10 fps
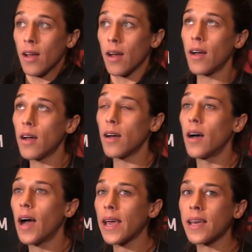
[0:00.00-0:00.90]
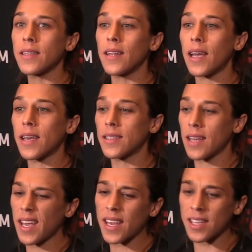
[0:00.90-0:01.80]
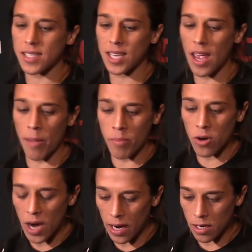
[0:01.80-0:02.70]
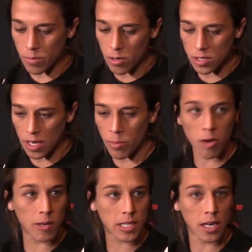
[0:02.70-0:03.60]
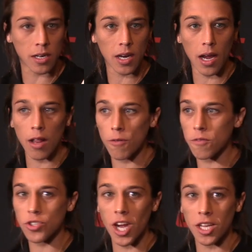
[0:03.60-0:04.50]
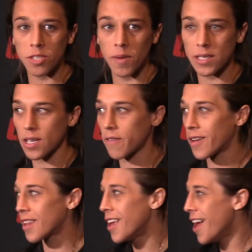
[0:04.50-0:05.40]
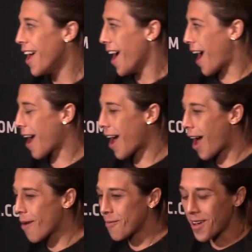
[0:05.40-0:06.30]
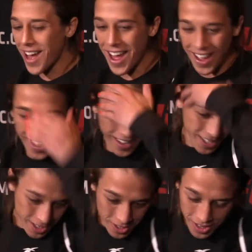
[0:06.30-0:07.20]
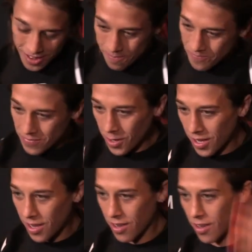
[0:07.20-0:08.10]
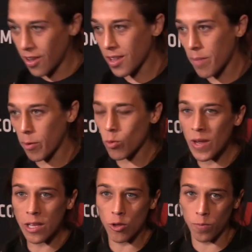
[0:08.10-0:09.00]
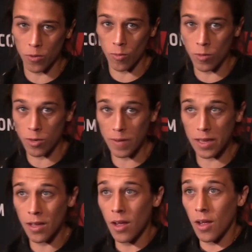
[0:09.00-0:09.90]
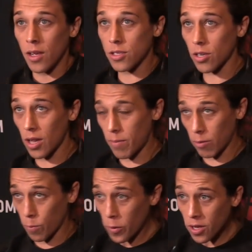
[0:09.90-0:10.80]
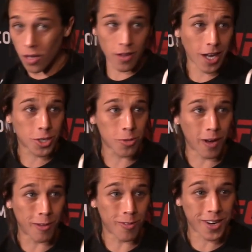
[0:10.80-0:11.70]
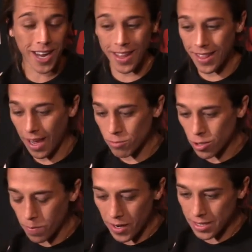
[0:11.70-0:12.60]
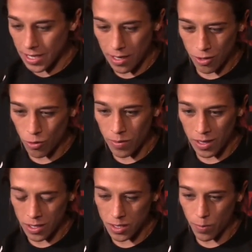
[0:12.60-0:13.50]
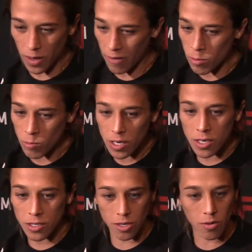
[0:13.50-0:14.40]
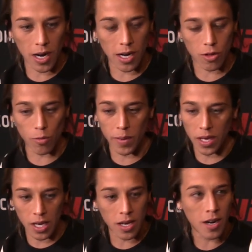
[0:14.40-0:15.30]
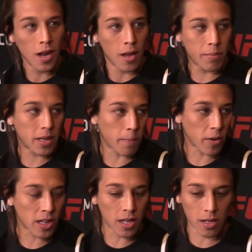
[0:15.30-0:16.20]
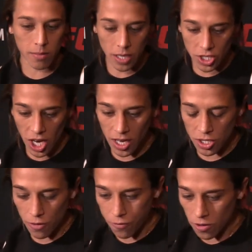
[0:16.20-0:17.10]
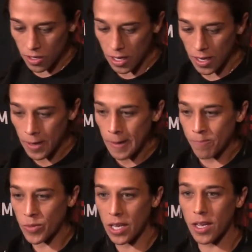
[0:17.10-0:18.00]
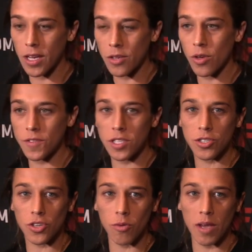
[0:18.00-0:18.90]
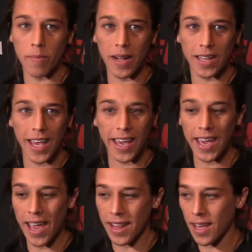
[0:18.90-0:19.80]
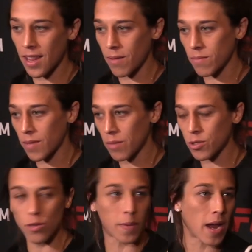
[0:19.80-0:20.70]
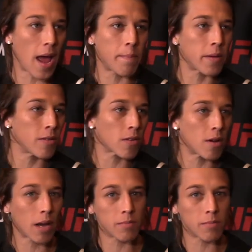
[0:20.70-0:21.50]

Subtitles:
I can say I'm more hungry because I'm always hungry. I love to challenge myself, and I it's not only about willing to put on work, but it's all about putting on actual work, and I'm super excited to be in this spot. I've been working so hard to be here, be the pretender, the challenger for the UFC strawweight belt again, and I'm super happy, you know.